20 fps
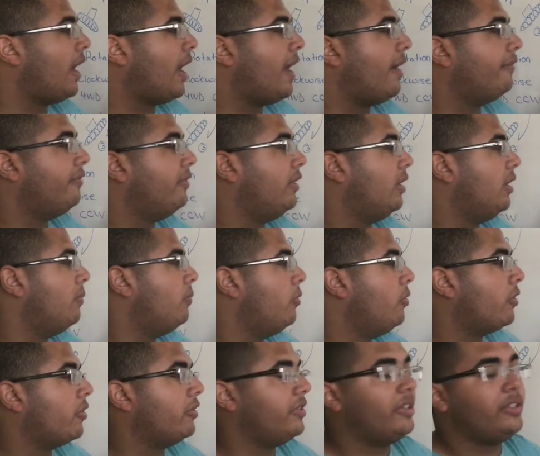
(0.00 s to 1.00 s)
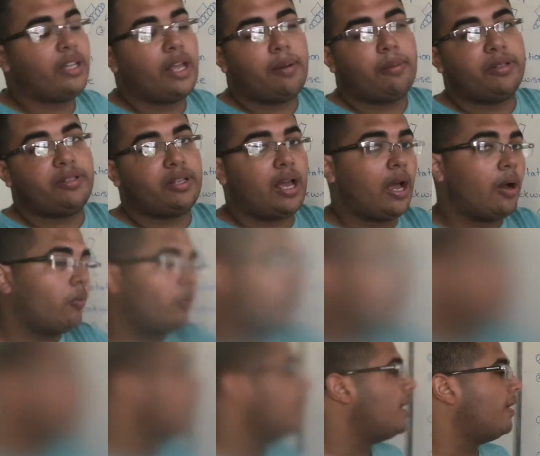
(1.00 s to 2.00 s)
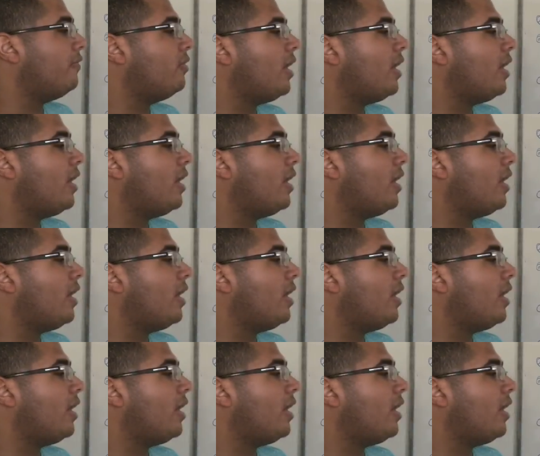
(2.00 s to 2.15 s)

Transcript: have the motors established outwards, if